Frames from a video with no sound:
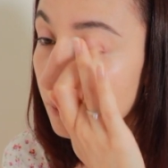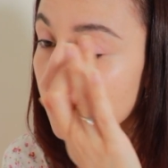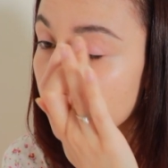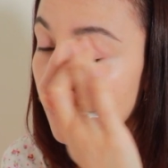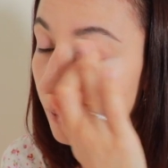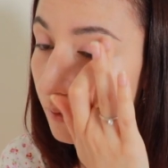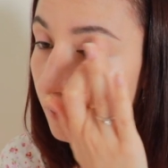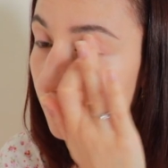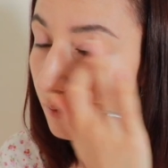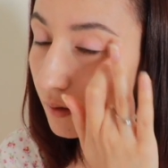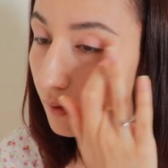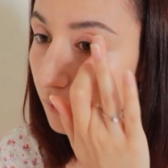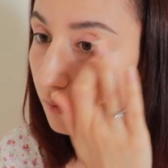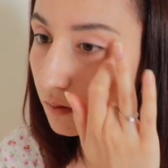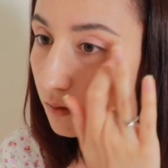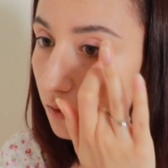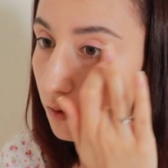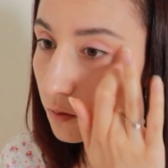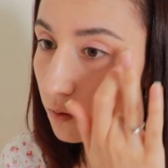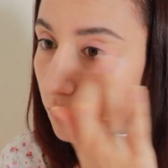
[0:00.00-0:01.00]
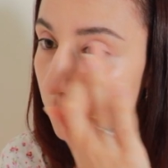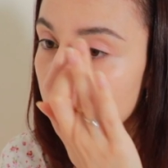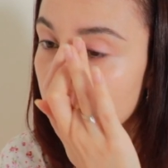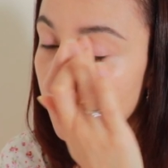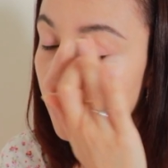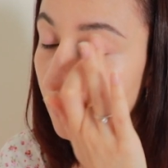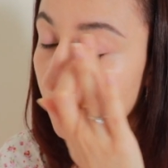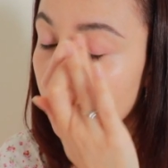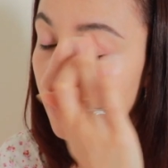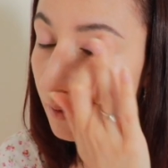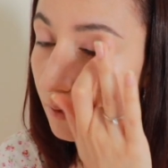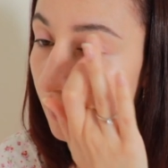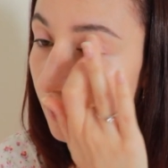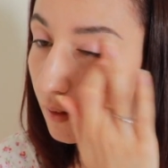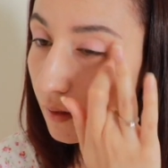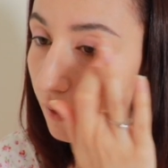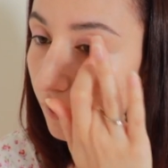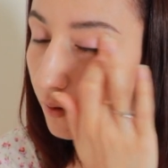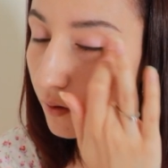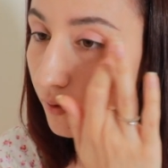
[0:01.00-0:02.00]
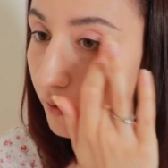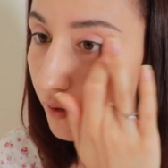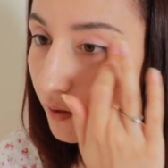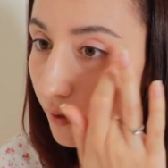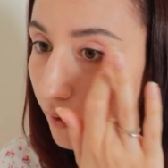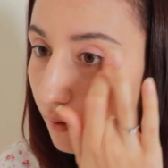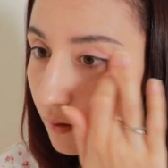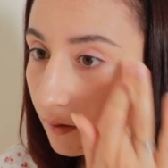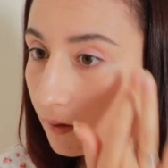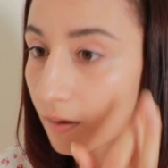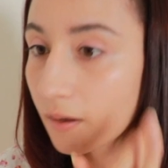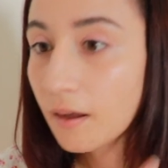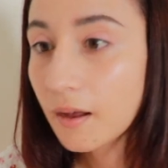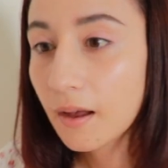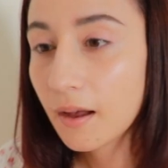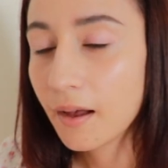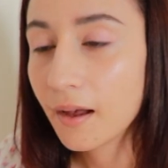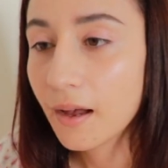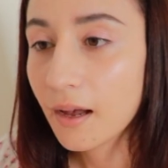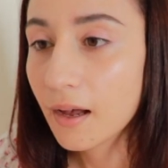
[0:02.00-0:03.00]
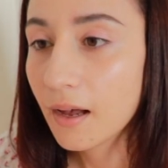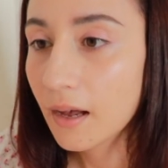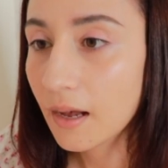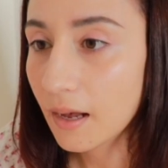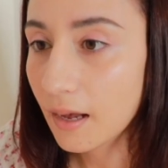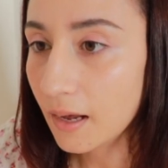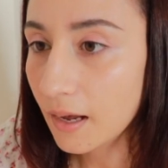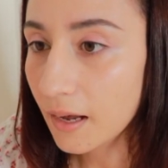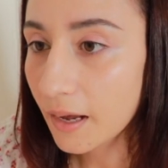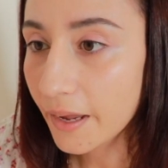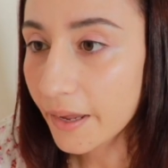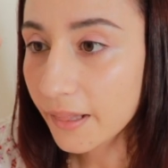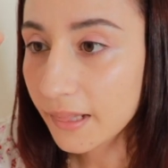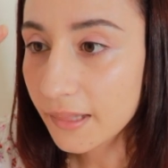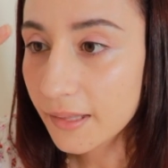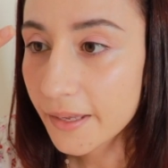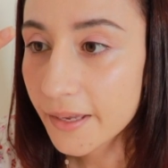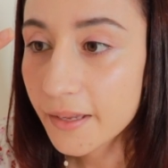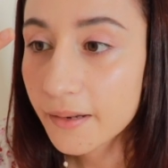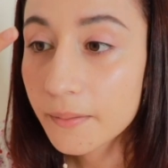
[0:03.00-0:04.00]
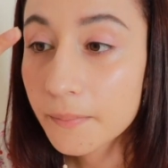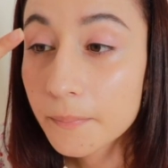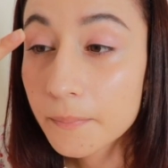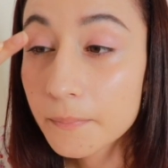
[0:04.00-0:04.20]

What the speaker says: Get that cute pink color on your eyelid.